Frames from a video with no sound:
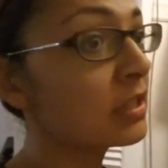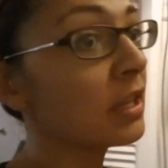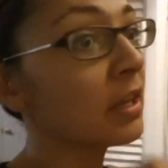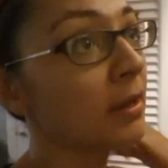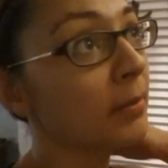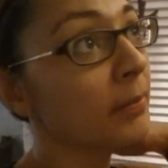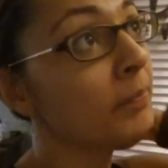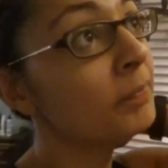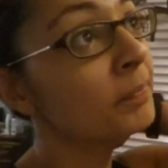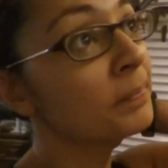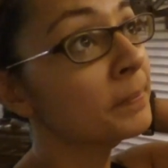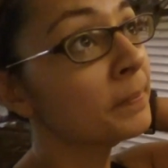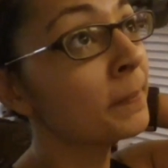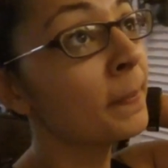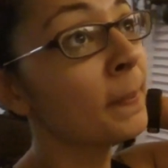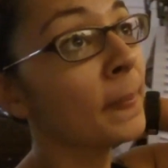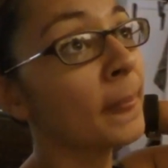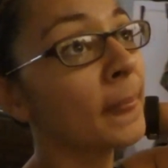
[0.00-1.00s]
them,
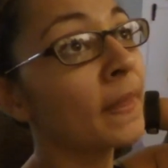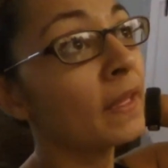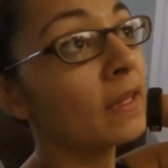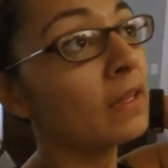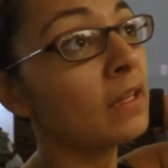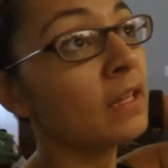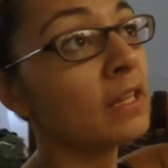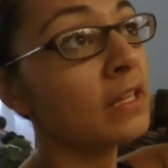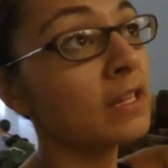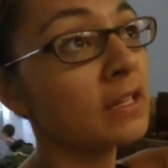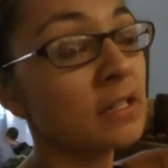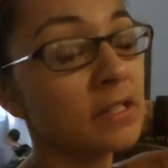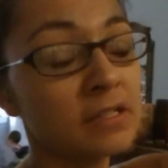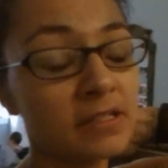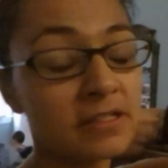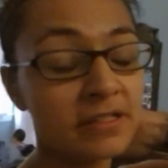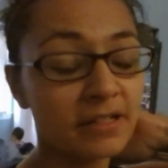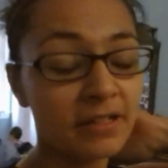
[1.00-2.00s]

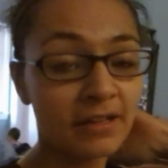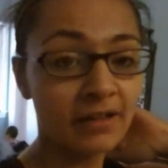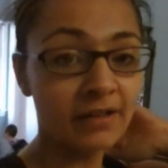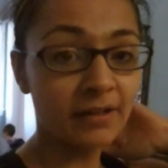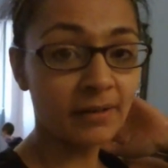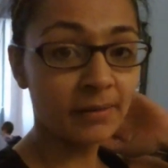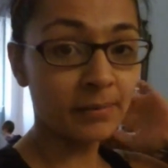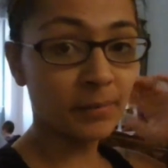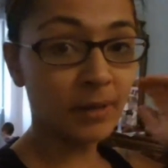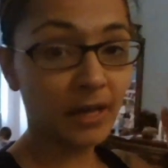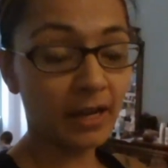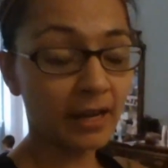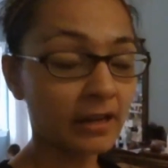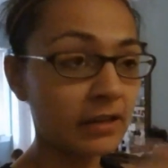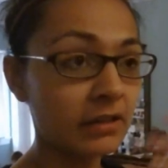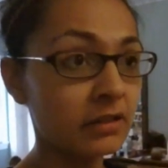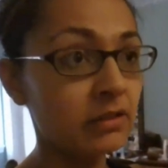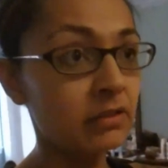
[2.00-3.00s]
and
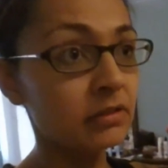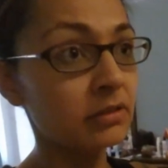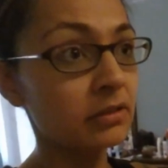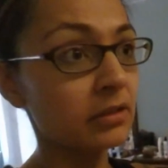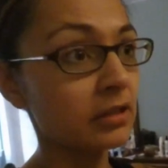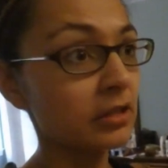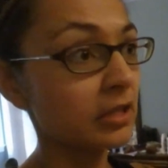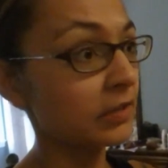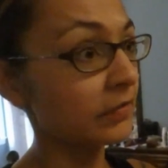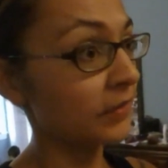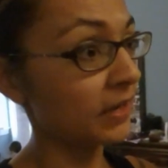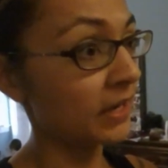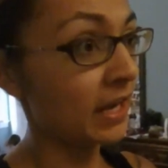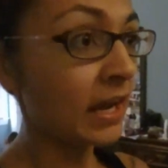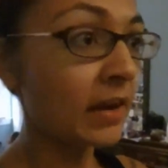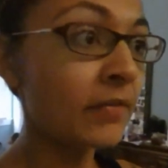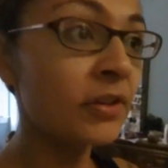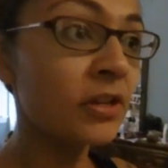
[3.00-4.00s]
I can, if I
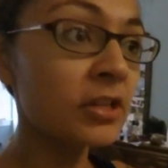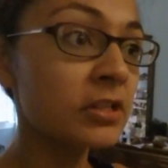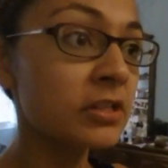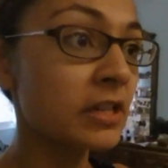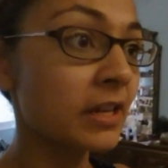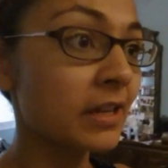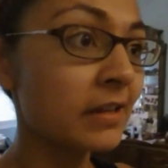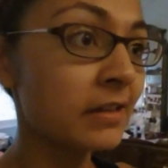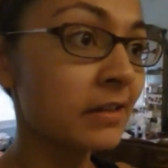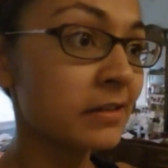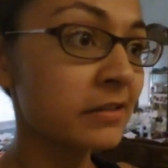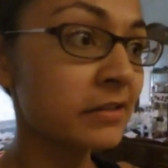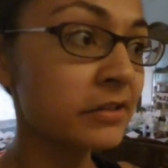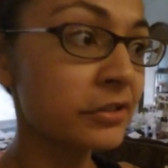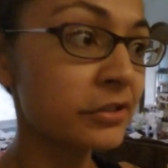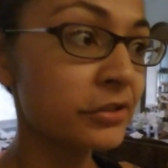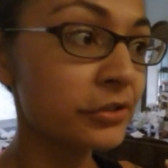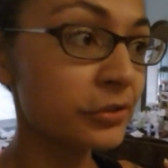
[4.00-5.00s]
haven't, I
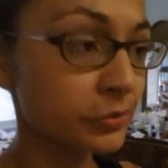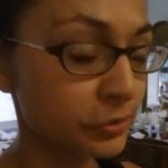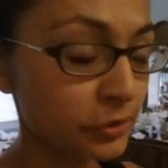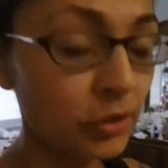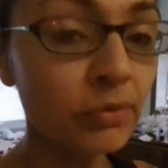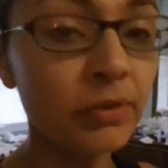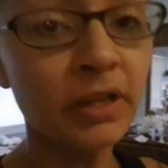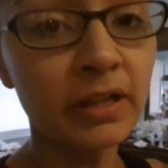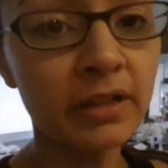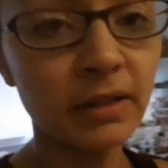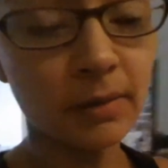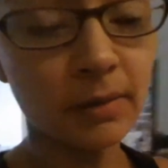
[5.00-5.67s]
can donate